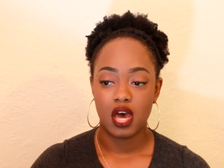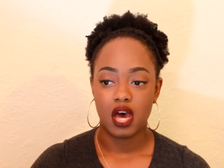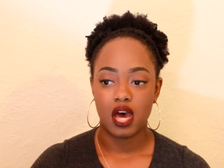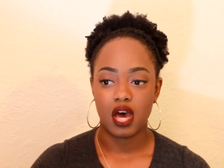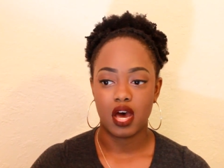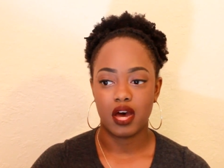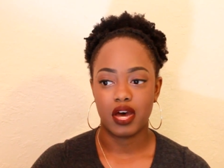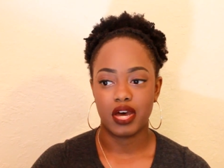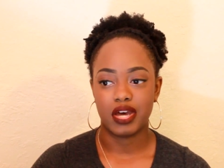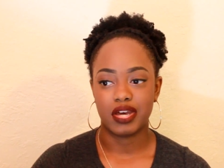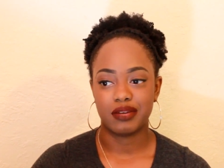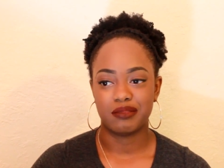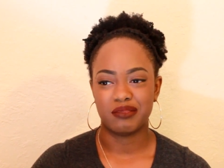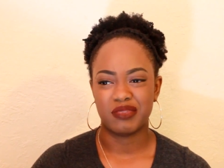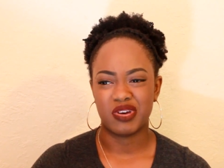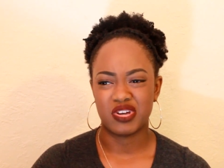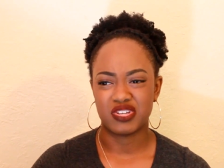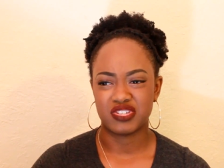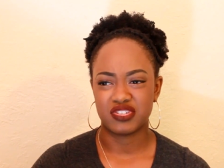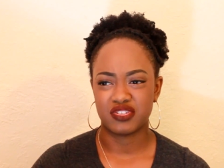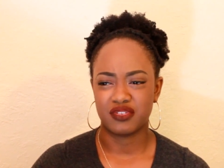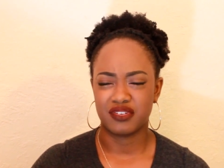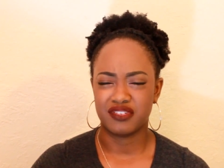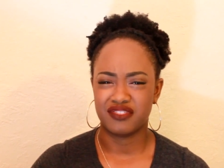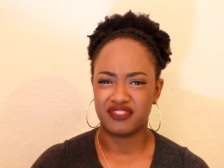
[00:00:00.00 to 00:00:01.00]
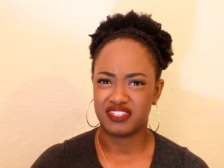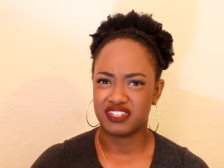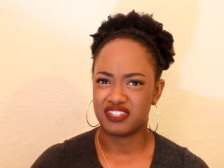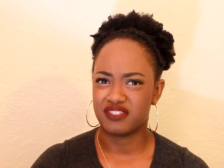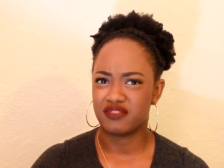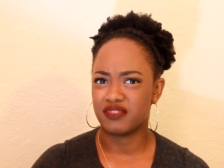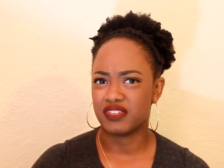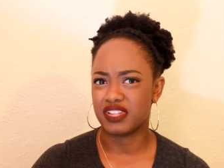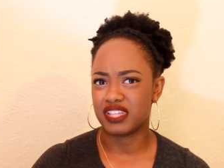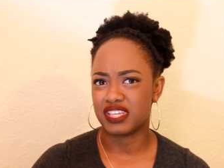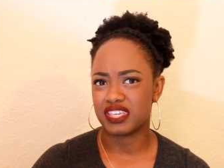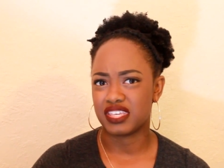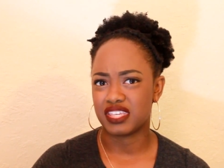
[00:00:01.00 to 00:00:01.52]
Also if it's
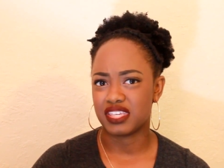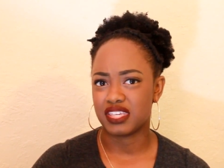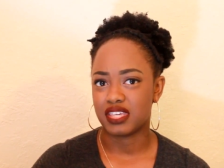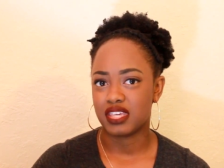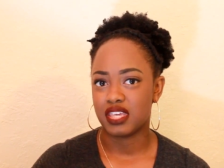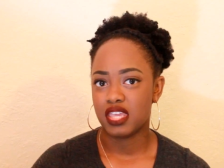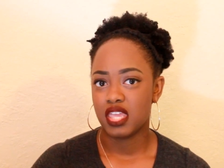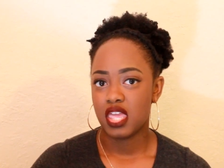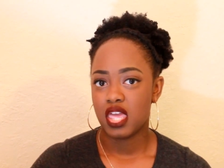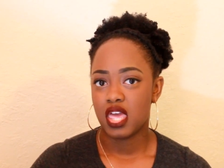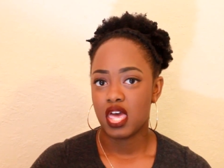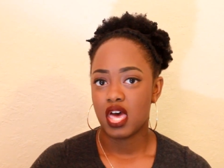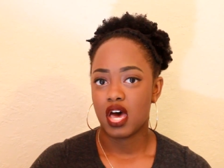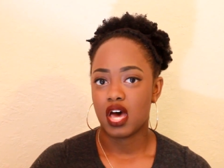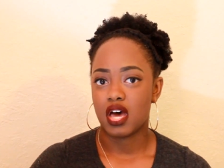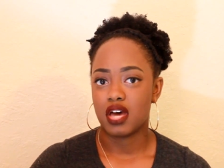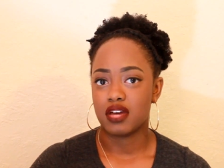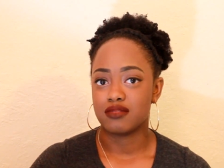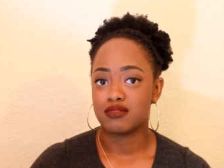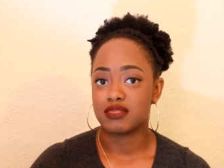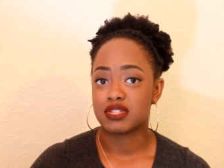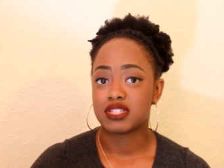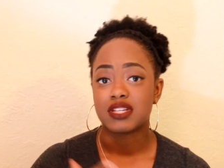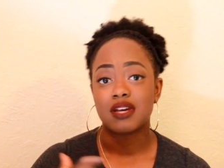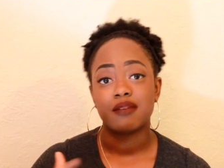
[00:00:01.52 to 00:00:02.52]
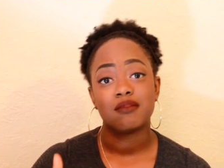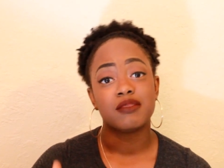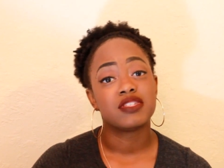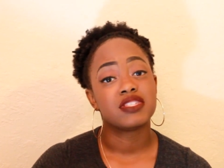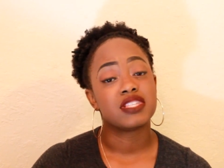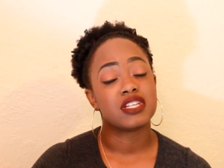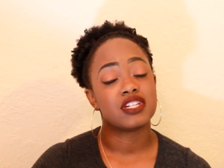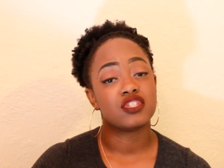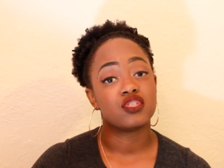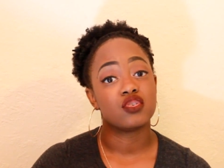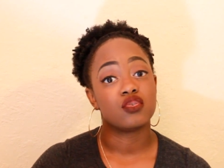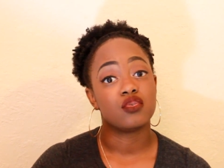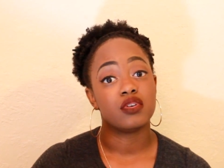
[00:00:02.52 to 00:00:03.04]
flaky. Some
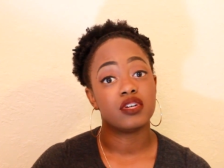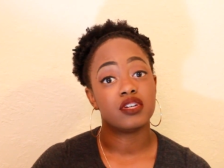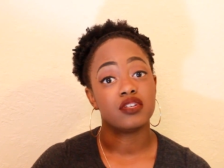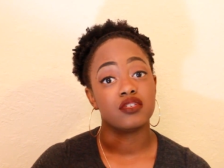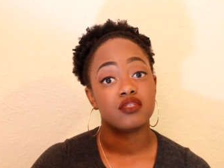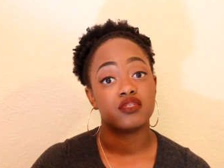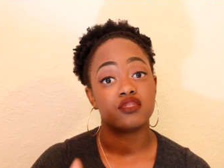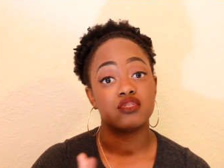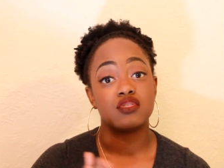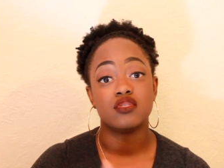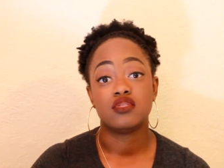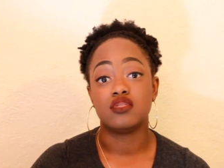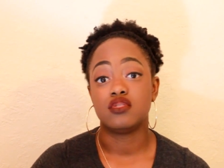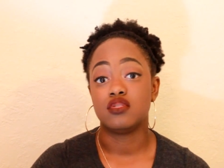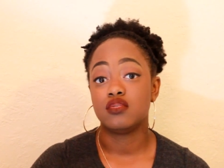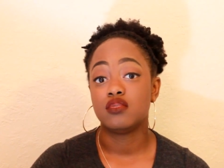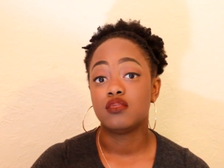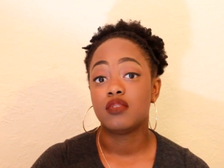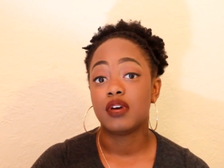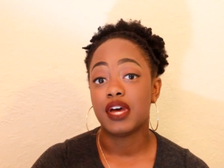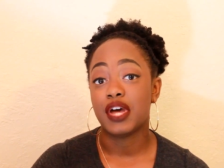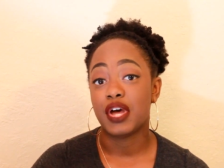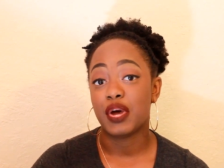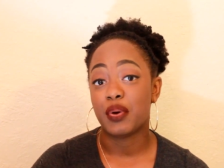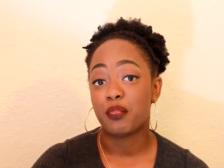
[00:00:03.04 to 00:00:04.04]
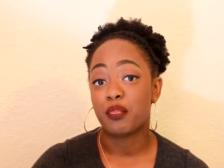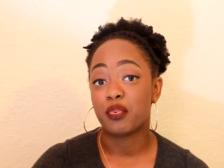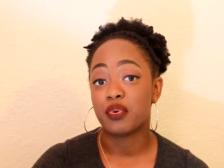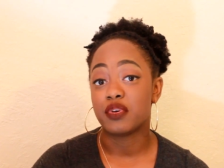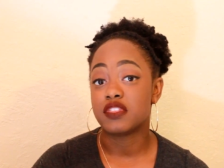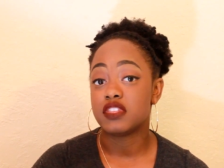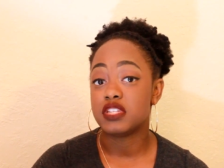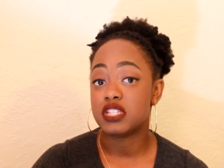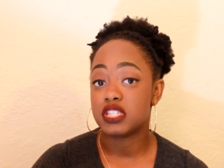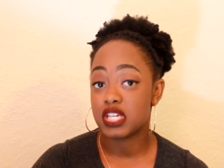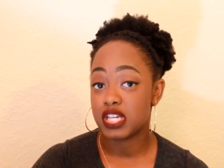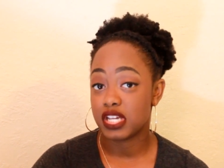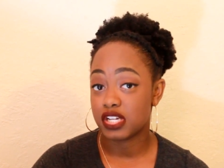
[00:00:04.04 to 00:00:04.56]
essential oils do help
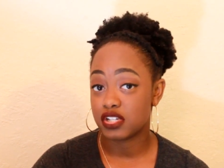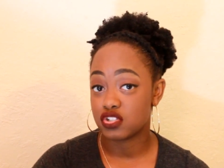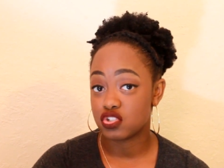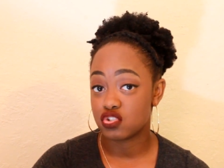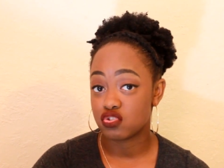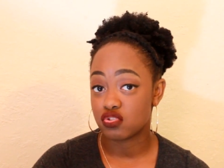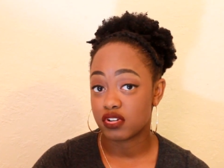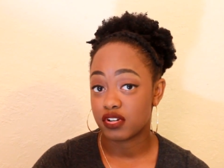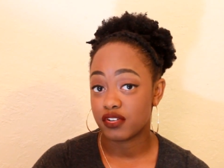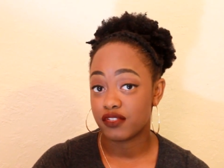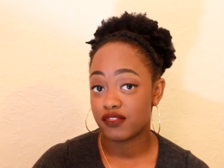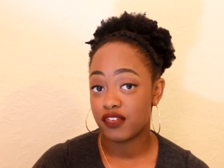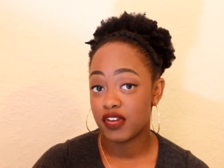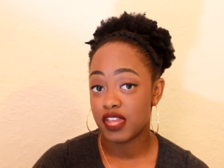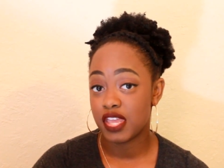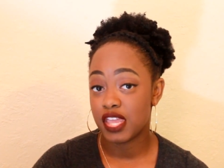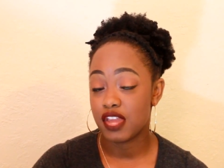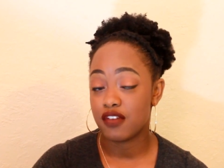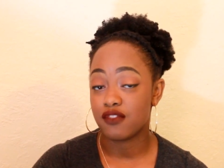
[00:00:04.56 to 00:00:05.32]
with dandruff.